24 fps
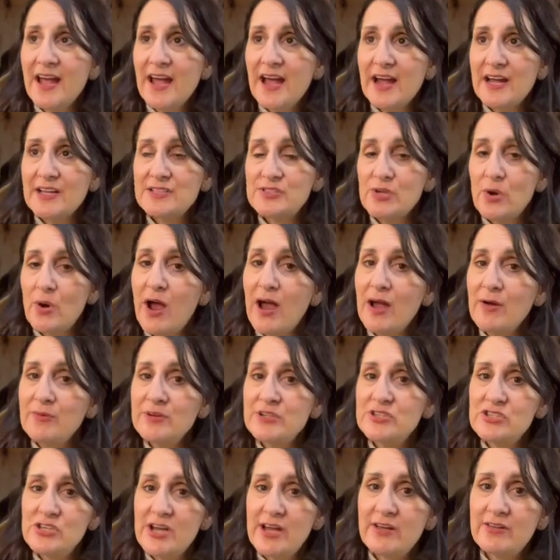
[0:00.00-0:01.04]
And so I would
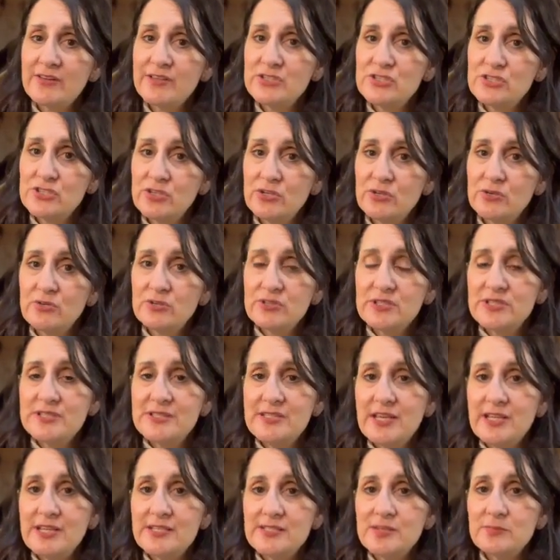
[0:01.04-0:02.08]
challenge you to
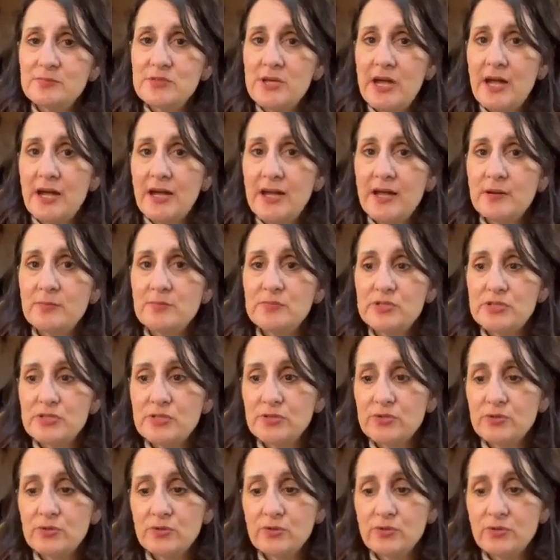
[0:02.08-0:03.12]
take some time
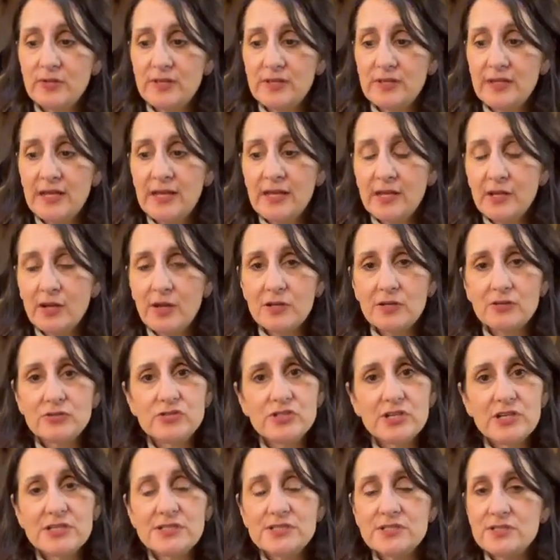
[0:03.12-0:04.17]
to think
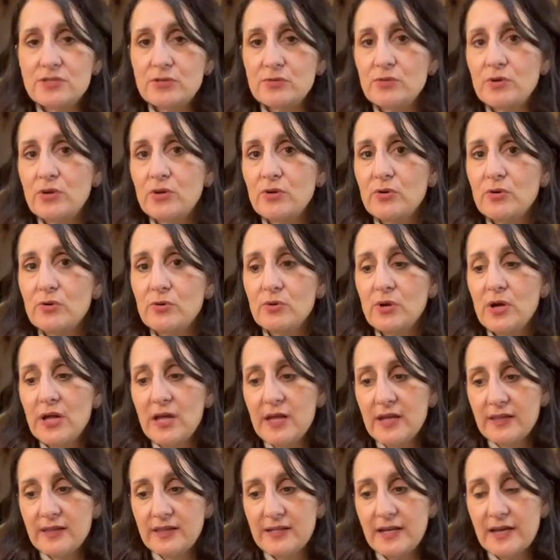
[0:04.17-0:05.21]
just through
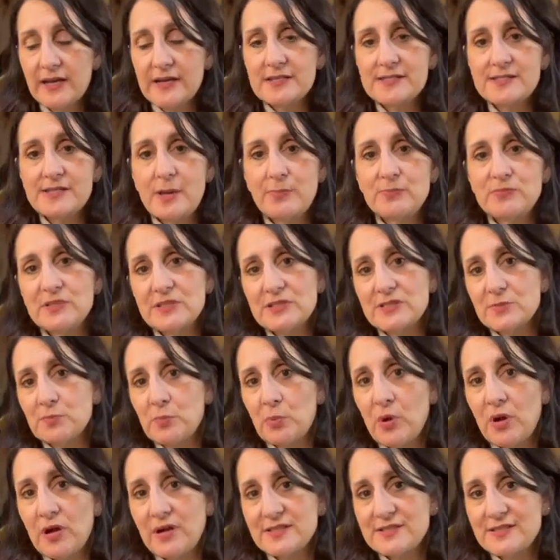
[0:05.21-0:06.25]
the acceptance
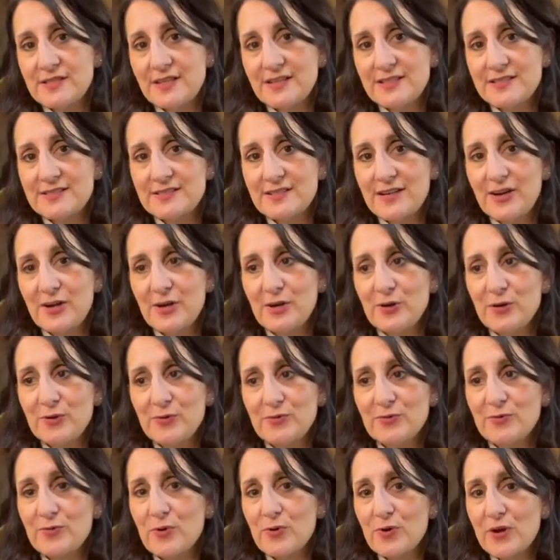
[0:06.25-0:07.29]
process
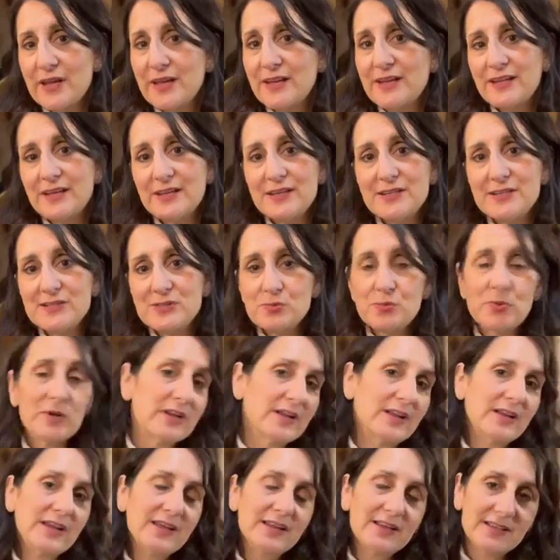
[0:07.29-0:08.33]
of it is what
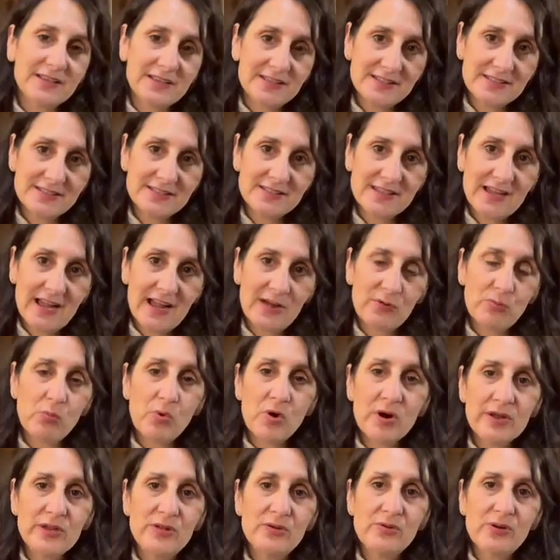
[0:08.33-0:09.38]
it is, and
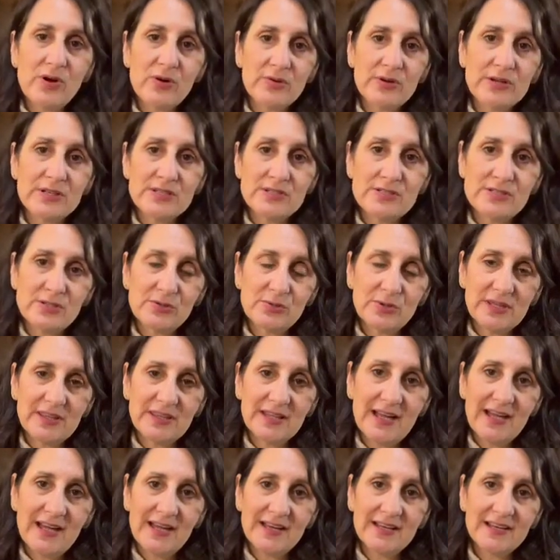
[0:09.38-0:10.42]
what are you going to do with
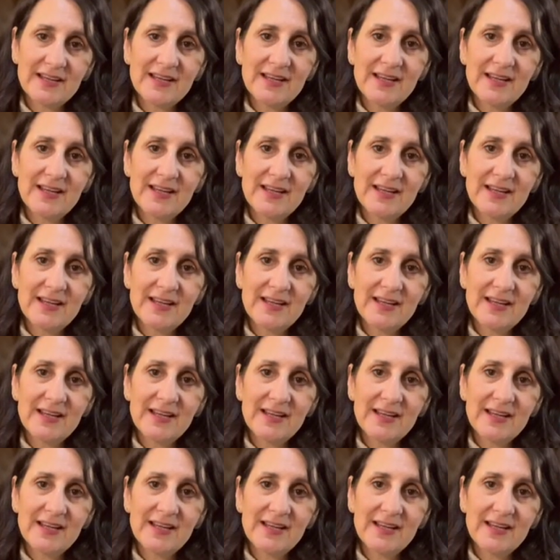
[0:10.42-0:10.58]
that?